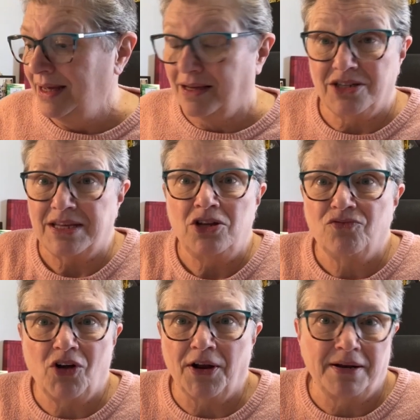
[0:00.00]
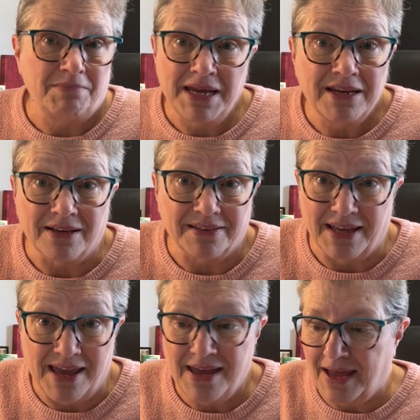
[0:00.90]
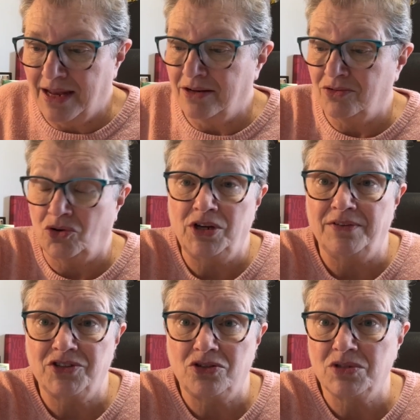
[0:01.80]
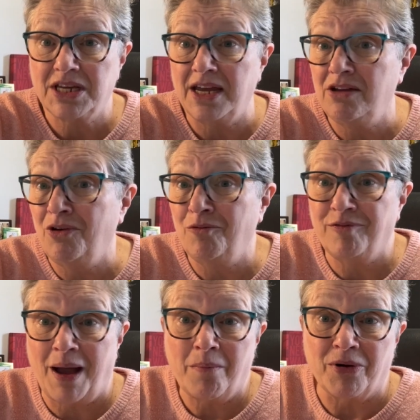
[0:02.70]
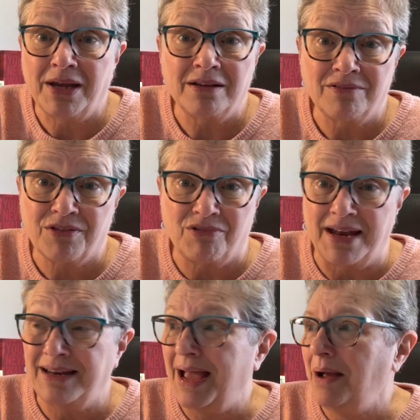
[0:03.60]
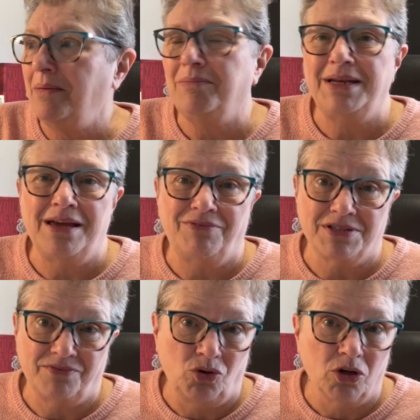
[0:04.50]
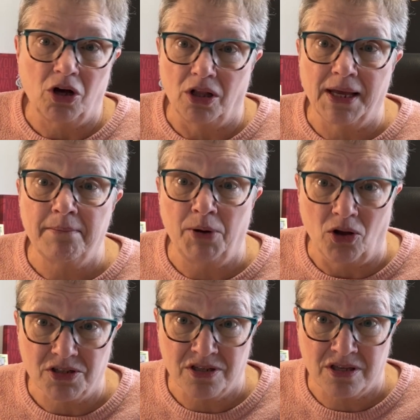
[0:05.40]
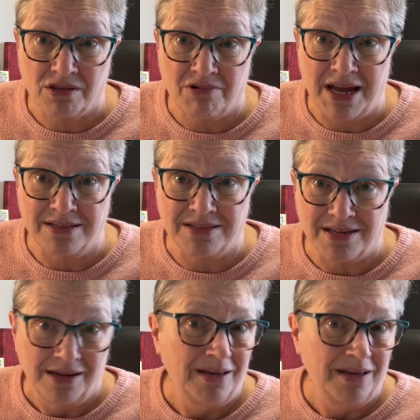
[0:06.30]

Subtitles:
Because then you've got it immediately, and all you have to do is get your own fabric and thread. And how many of us have all got like boxes of threads?